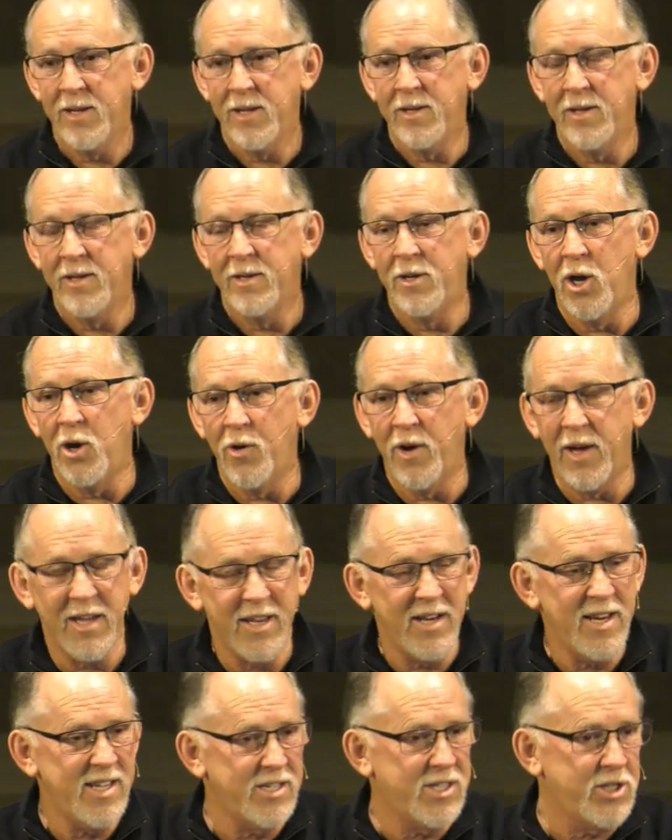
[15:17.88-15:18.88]
Noah
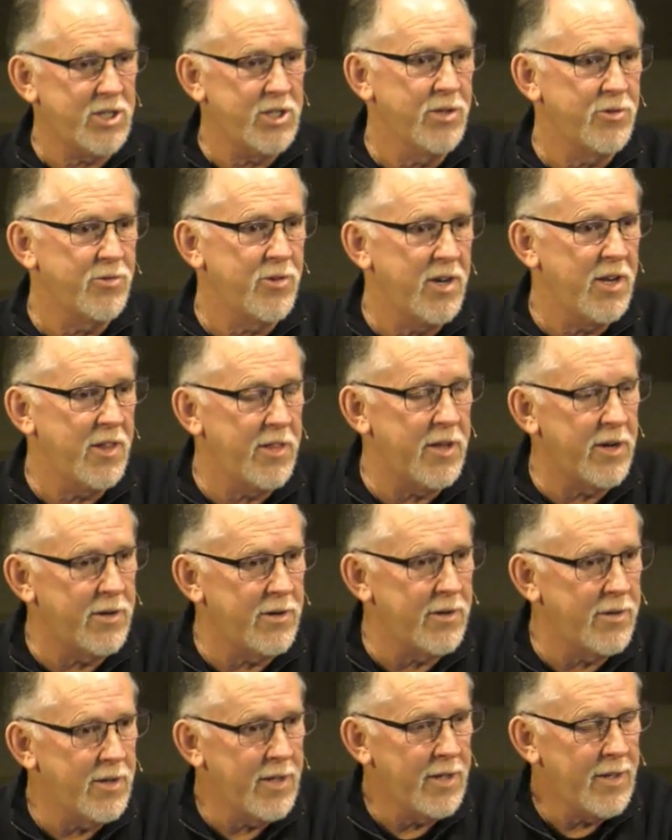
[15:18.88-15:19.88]
and his children
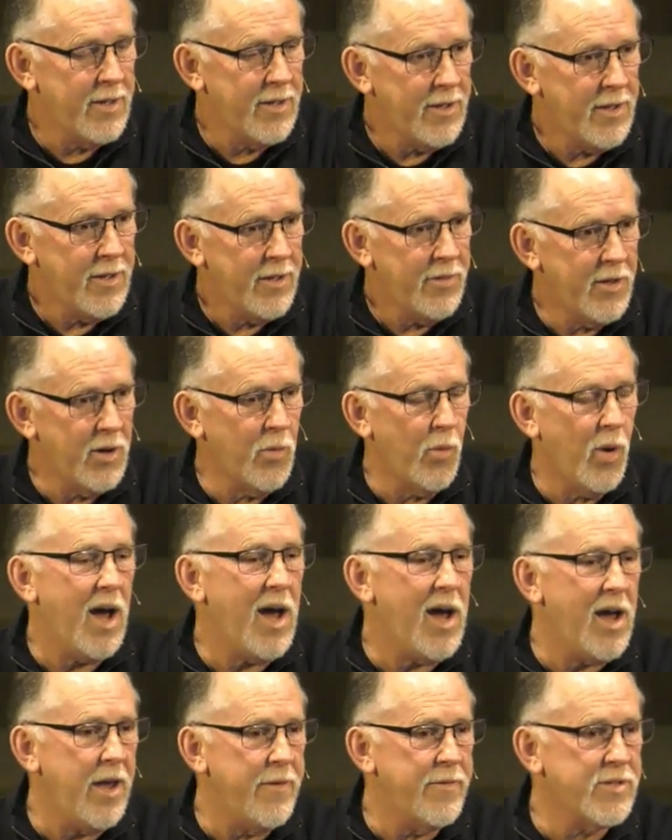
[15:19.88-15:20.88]
and their
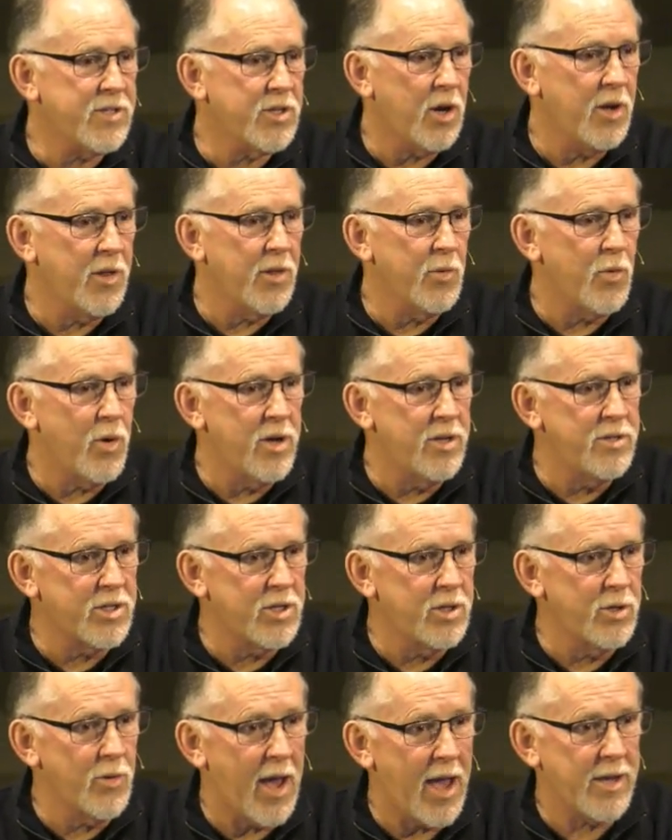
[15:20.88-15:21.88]
wives are the ones
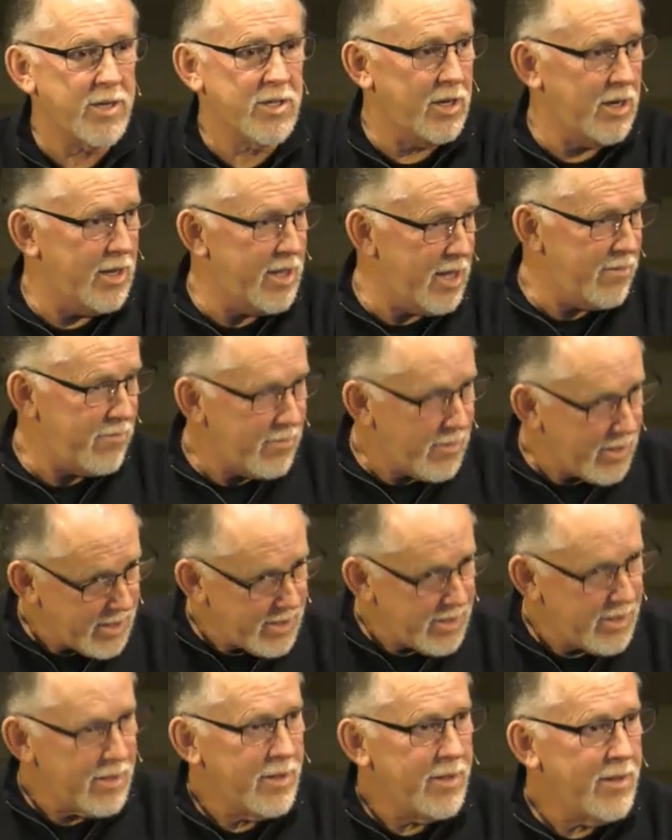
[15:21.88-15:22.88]
who actually
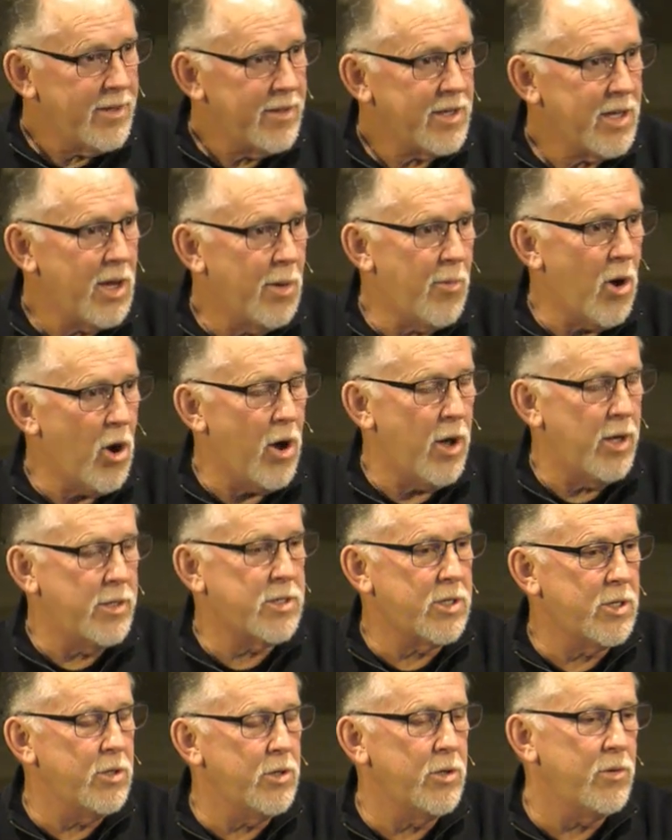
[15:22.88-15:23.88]
come on
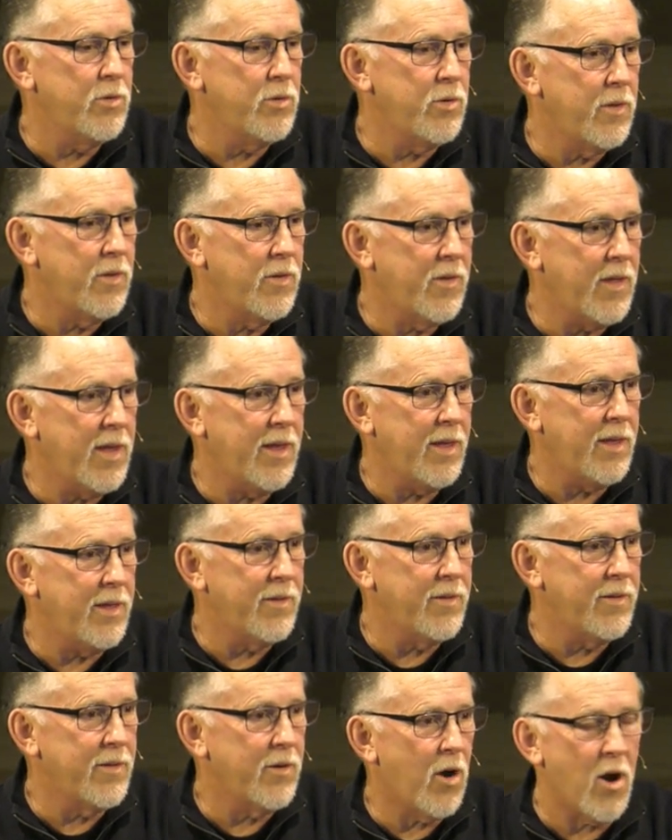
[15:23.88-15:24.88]
to the
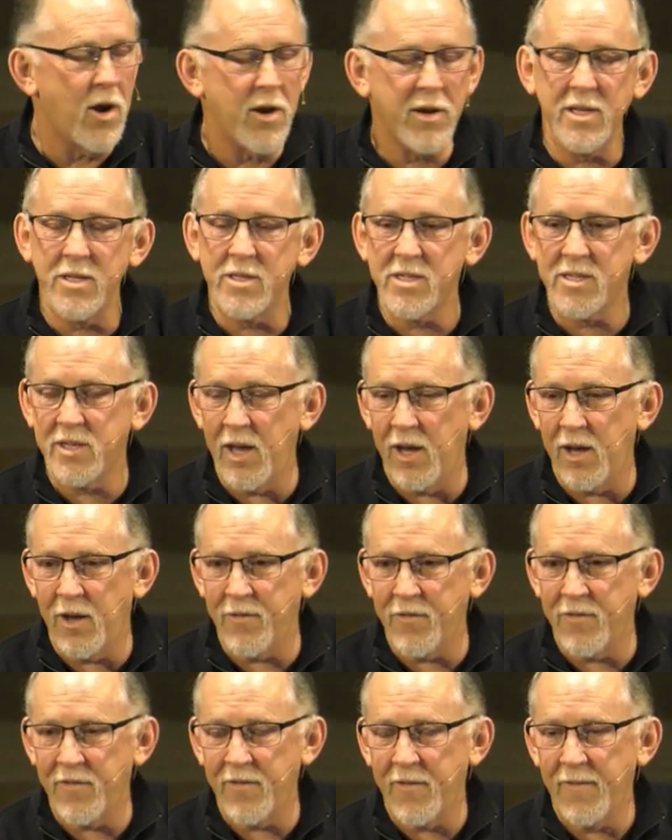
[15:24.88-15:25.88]
ark
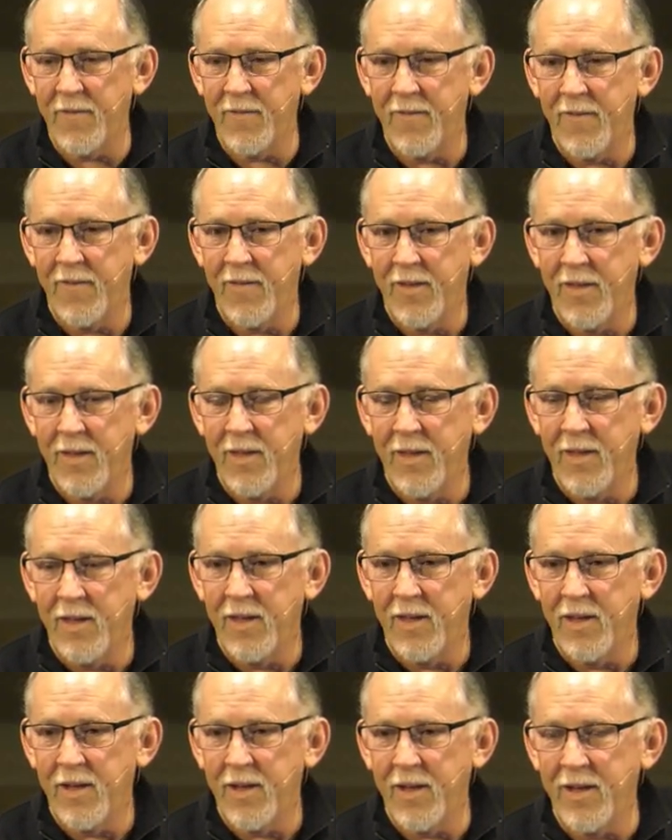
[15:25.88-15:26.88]
itself.
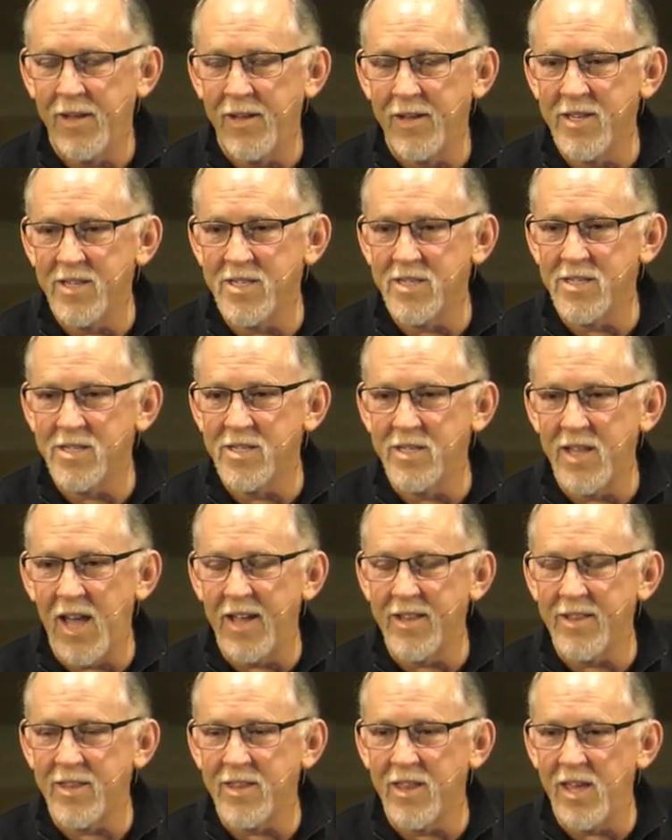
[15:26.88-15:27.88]
This is
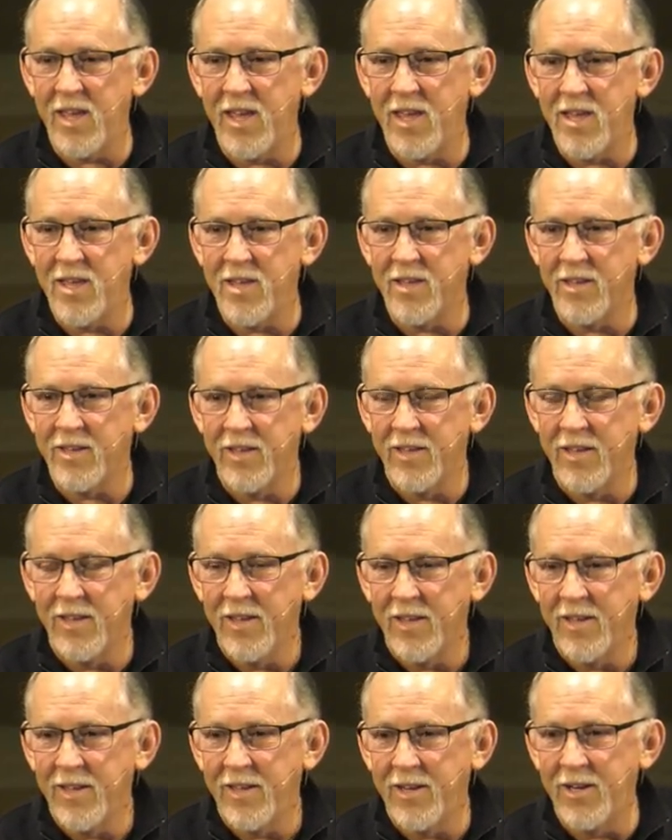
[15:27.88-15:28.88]
not the,
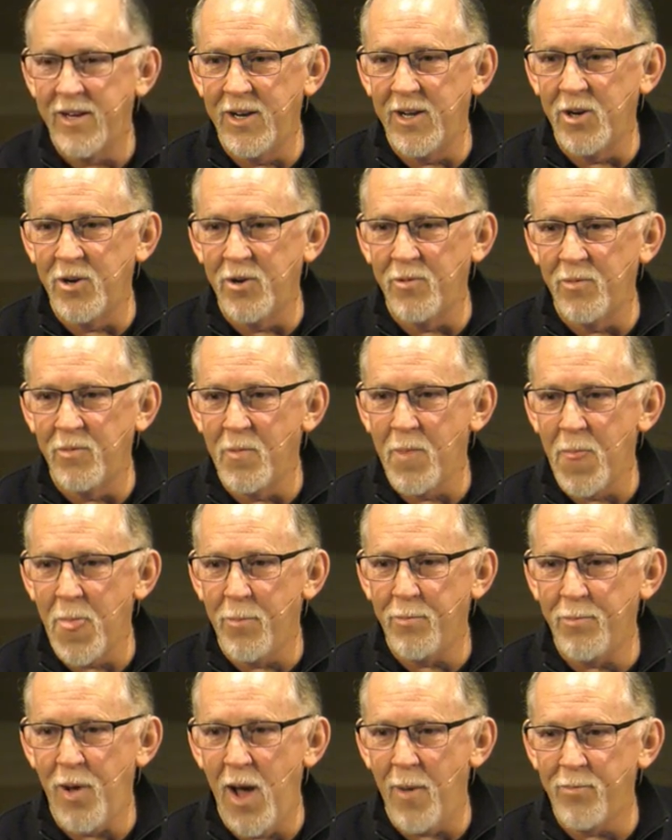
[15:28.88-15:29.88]
you know,
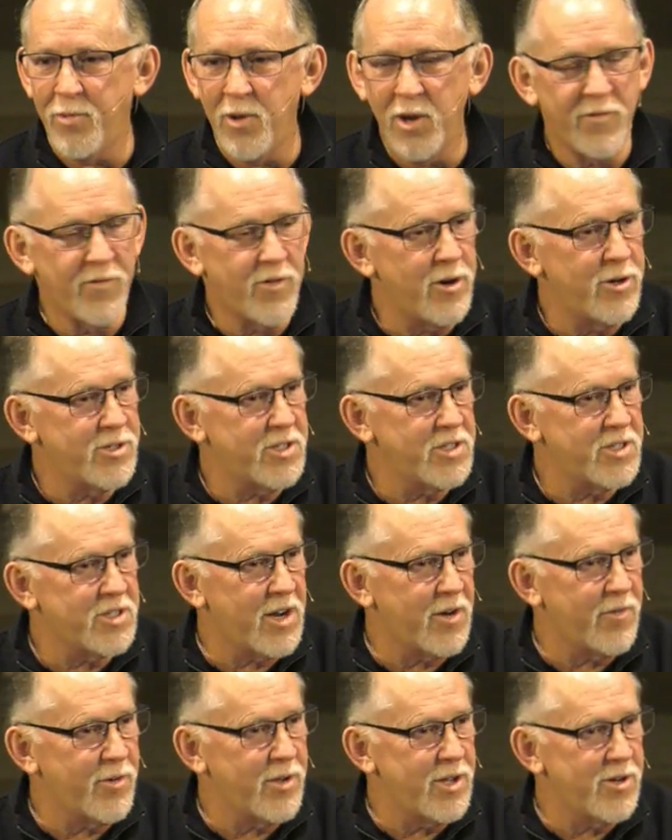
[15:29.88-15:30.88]
popular version
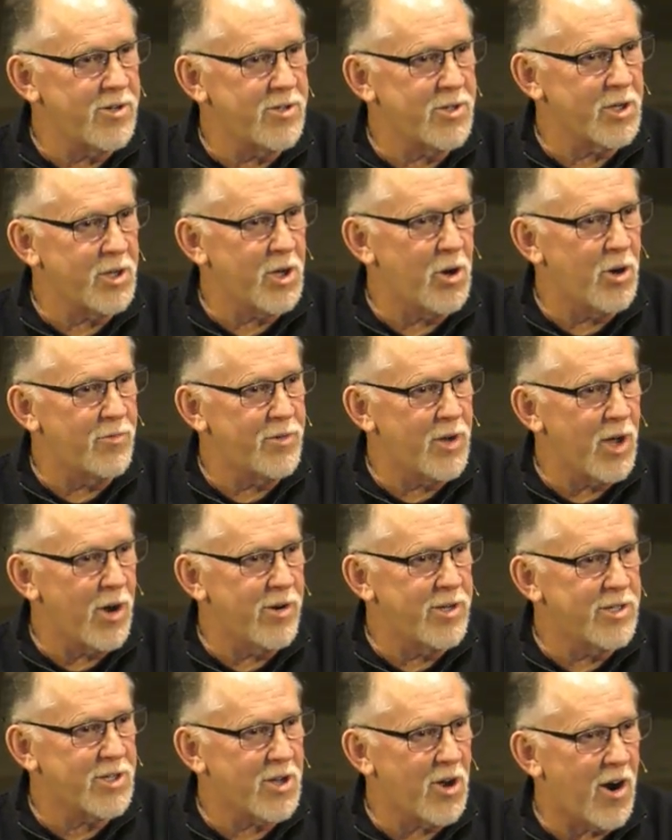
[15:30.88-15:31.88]
several years ago of
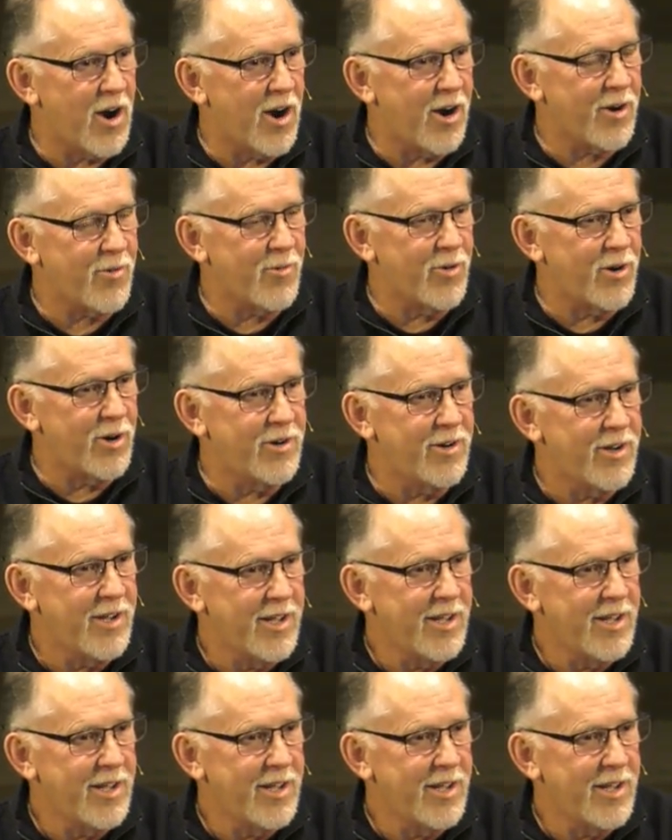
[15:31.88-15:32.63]
Noah's ark where